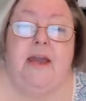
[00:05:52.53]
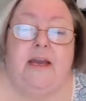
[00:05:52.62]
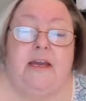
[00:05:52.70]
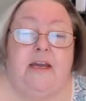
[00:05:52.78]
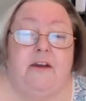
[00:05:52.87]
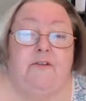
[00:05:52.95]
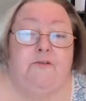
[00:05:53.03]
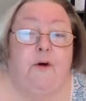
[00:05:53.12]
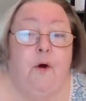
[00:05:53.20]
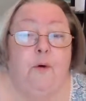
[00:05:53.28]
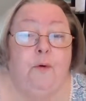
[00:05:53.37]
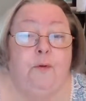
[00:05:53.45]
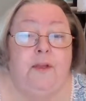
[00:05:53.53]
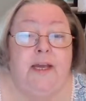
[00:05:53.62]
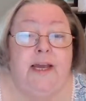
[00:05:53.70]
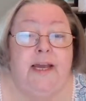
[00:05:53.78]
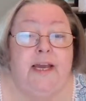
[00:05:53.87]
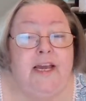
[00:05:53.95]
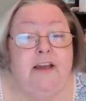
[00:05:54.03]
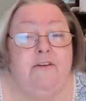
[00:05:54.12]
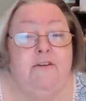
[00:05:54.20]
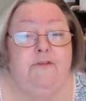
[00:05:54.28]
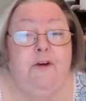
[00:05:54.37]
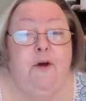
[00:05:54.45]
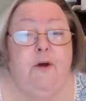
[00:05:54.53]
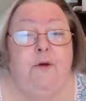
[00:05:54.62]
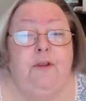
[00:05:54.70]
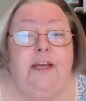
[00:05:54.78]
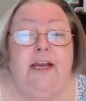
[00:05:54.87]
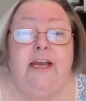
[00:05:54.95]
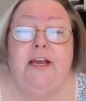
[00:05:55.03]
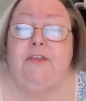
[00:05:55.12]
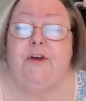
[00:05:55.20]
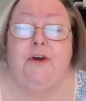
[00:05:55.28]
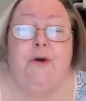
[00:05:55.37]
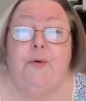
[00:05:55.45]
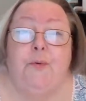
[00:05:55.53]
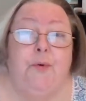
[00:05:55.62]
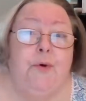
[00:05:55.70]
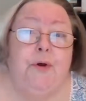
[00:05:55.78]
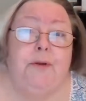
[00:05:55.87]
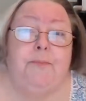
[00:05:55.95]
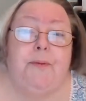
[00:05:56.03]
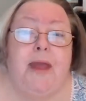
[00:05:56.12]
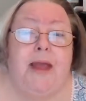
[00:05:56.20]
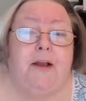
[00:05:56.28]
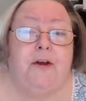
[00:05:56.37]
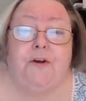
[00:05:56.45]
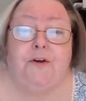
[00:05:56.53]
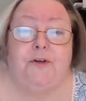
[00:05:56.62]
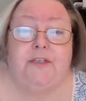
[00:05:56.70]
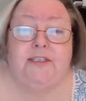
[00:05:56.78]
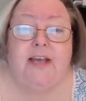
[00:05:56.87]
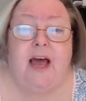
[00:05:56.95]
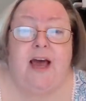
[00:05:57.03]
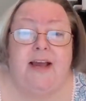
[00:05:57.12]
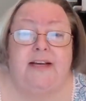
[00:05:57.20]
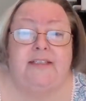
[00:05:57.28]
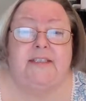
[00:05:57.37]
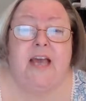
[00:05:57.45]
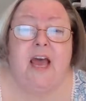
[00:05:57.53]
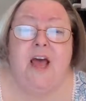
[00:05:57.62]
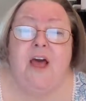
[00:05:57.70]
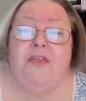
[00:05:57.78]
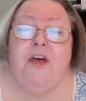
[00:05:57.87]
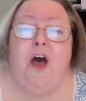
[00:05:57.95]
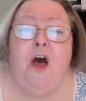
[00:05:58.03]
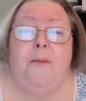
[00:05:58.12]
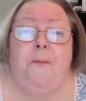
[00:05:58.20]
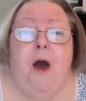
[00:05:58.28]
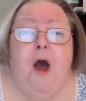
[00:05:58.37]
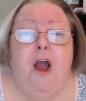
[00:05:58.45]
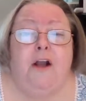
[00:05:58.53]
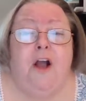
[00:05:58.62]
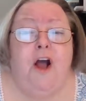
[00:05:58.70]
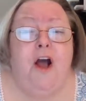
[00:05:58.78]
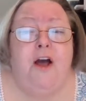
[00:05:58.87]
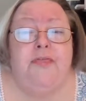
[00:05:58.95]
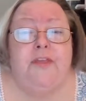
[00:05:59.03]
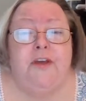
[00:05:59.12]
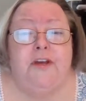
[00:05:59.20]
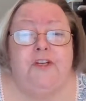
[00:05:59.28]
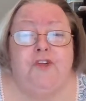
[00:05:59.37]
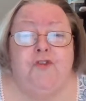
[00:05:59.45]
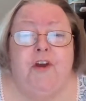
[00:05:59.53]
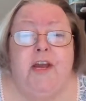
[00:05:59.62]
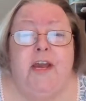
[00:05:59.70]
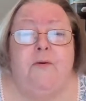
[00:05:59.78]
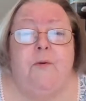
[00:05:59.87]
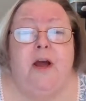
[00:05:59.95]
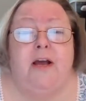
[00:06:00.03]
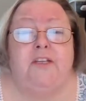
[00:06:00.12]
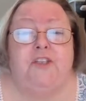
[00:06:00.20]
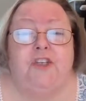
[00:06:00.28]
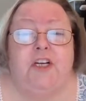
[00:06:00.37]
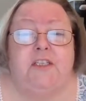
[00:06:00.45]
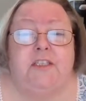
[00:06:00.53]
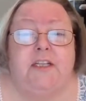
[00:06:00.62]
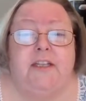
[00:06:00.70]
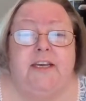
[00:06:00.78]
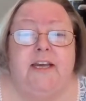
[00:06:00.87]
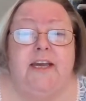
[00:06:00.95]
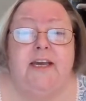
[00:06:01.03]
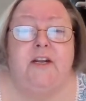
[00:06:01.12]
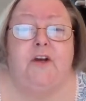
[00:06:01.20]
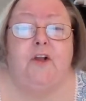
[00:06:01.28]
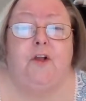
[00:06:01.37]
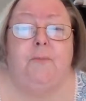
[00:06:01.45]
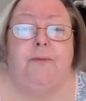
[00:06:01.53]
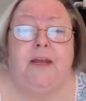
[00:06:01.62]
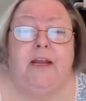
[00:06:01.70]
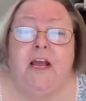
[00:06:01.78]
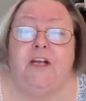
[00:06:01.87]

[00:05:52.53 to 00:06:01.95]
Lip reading: If only the woodpecker sighs, the bark on the tree was just a little bit